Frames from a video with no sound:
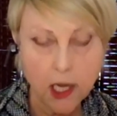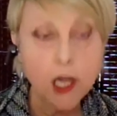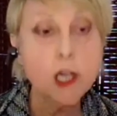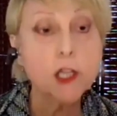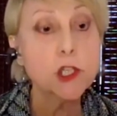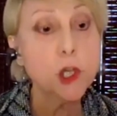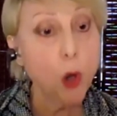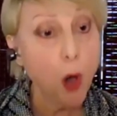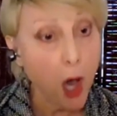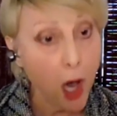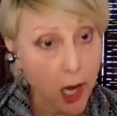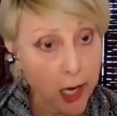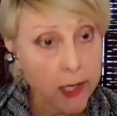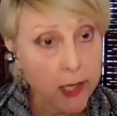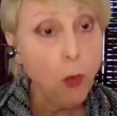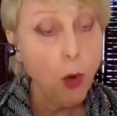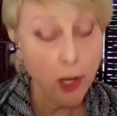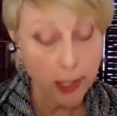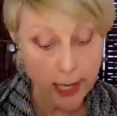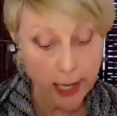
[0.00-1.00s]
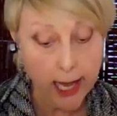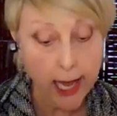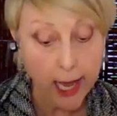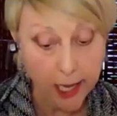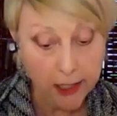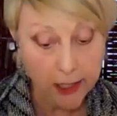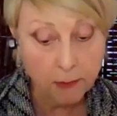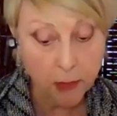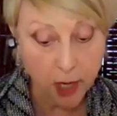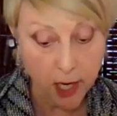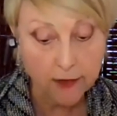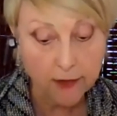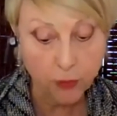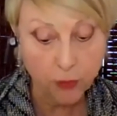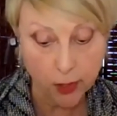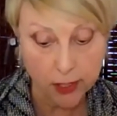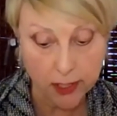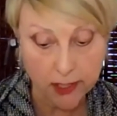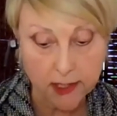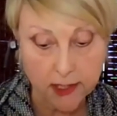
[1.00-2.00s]
So I want to add my
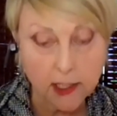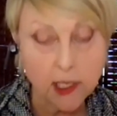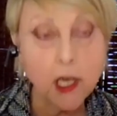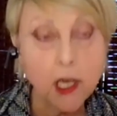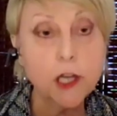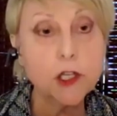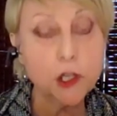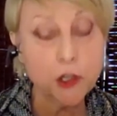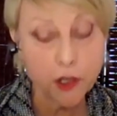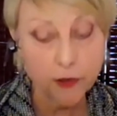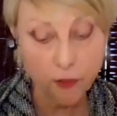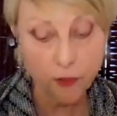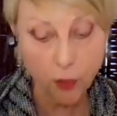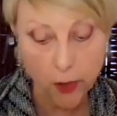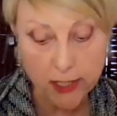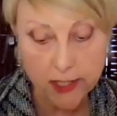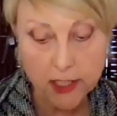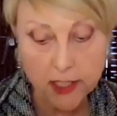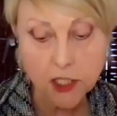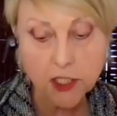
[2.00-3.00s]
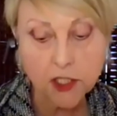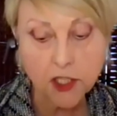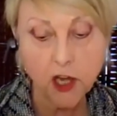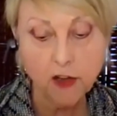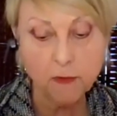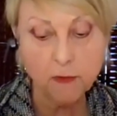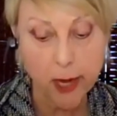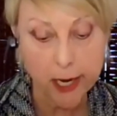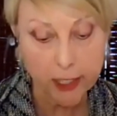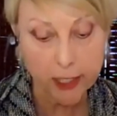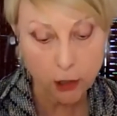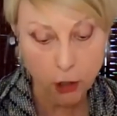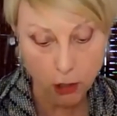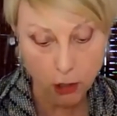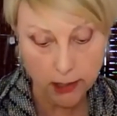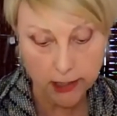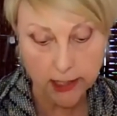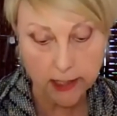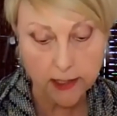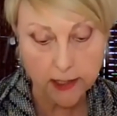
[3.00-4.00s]
voice to the voices of my
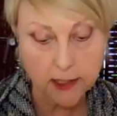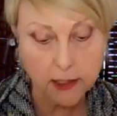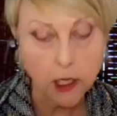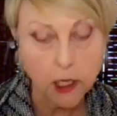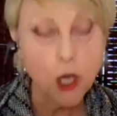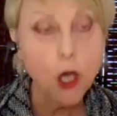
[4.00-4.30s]
colleagues